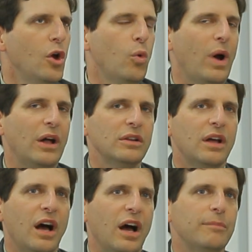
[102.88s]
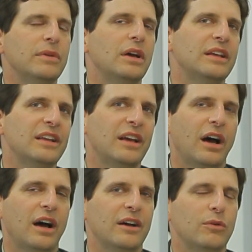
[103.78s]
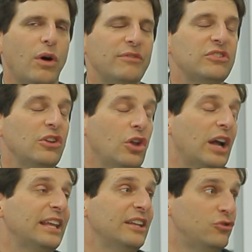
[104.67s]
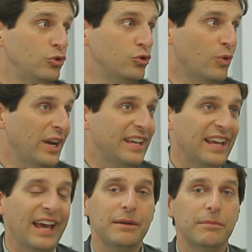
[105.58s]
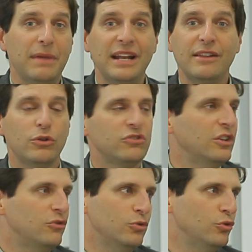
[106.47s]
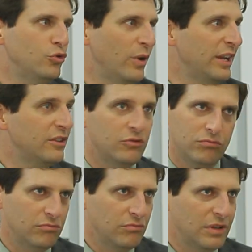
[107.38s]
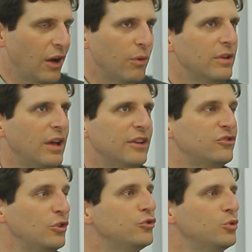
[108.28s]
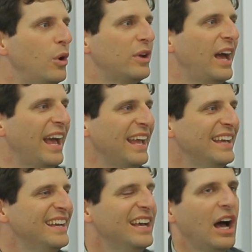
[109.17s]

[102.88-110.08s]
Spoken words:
Well, obviously a lot of kids do drink, and many of those kids who do drink, still do okay.